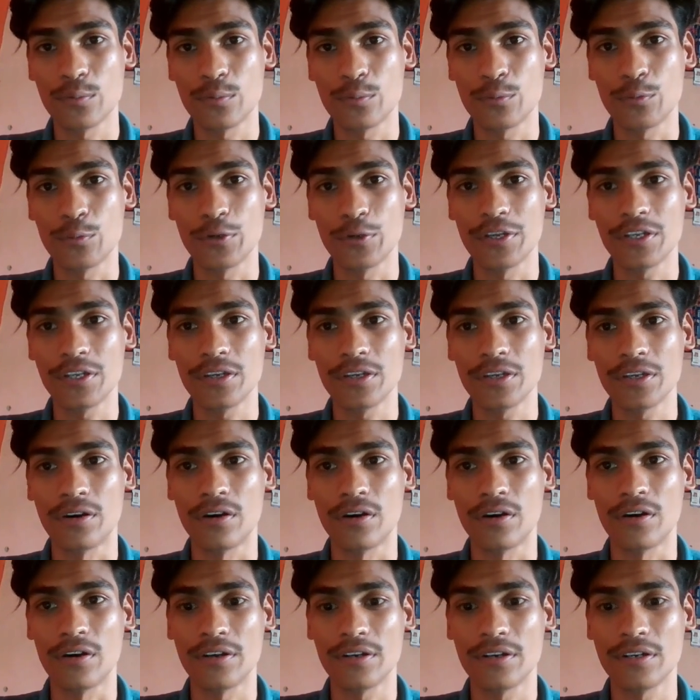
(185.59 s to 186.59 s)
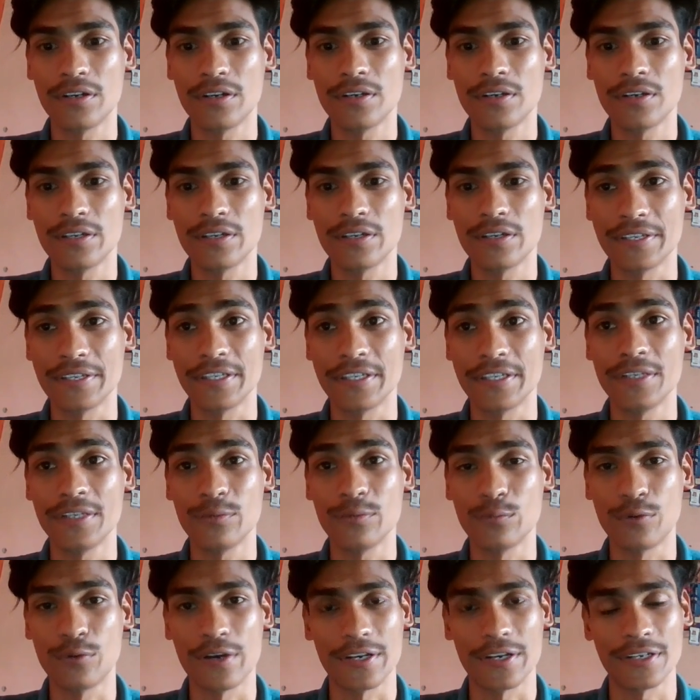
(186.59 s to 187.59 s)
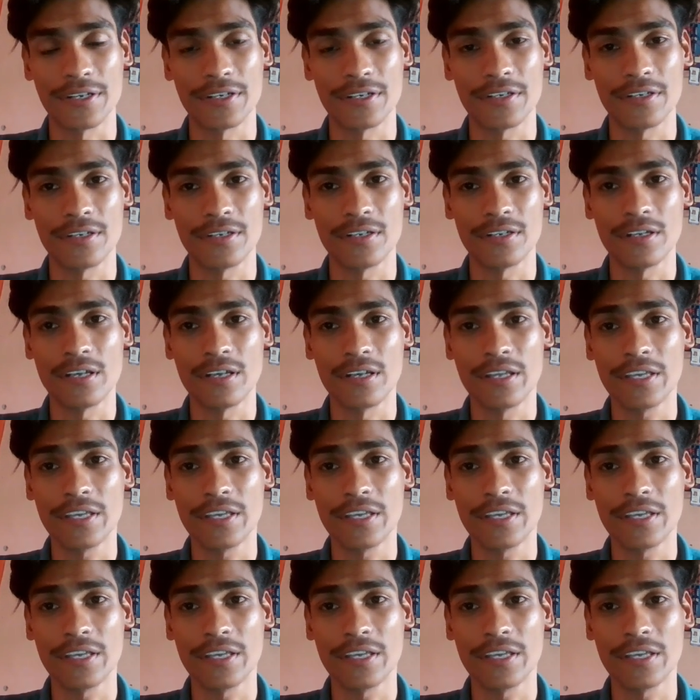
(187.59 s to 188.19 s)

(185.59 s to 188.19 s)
queen on d1.